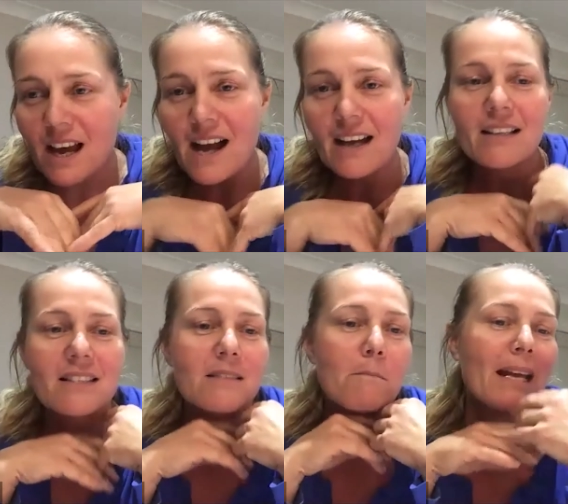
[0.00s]

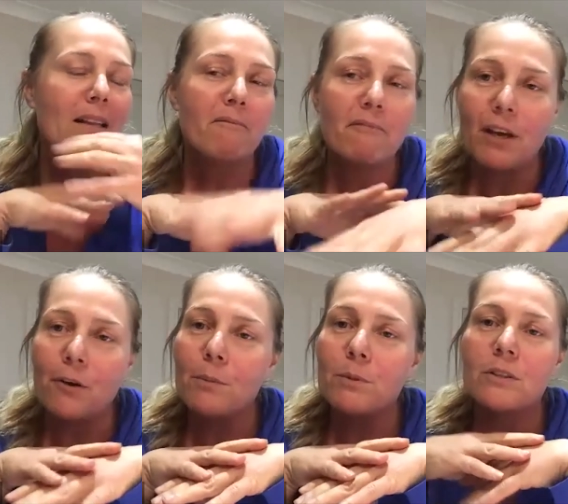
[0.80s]
targets and make them
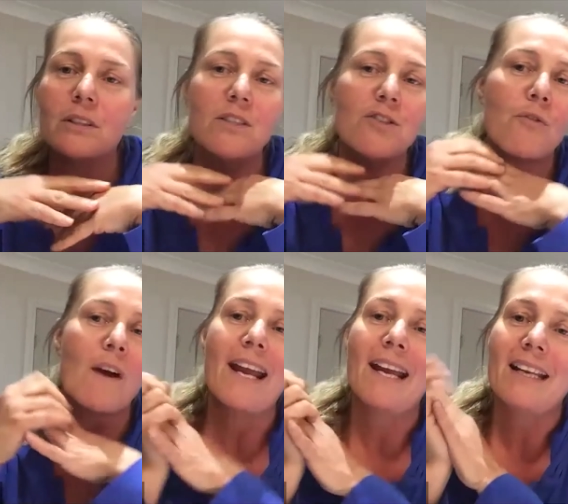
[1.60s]
variable and
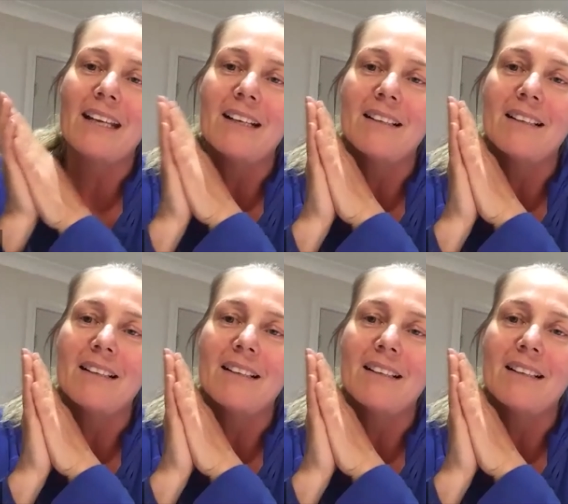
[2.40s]
train